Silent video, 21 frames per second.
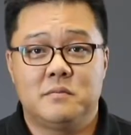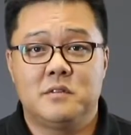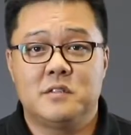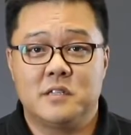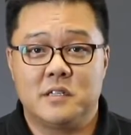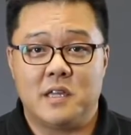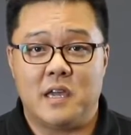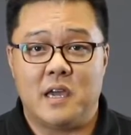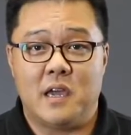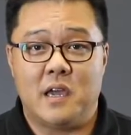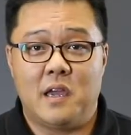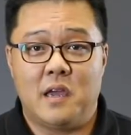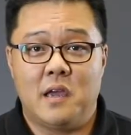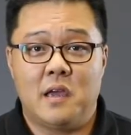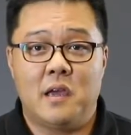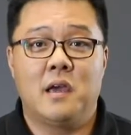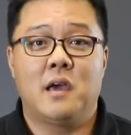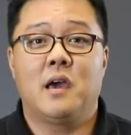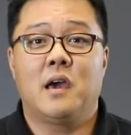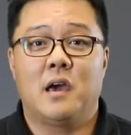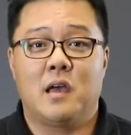Today
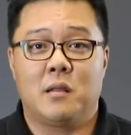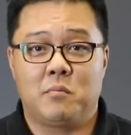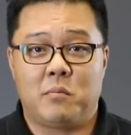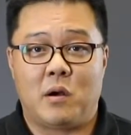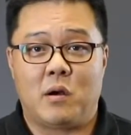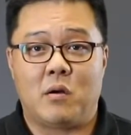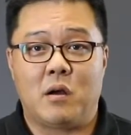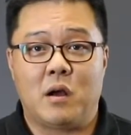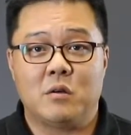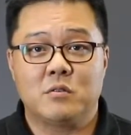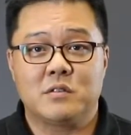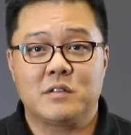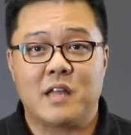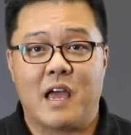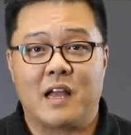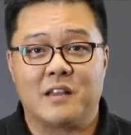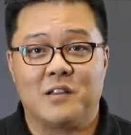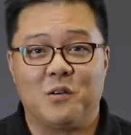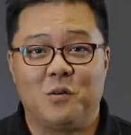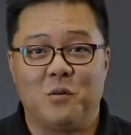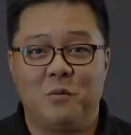at Powerhouse
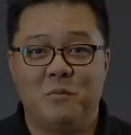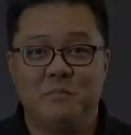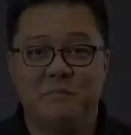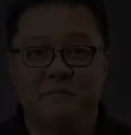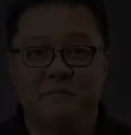Tactical.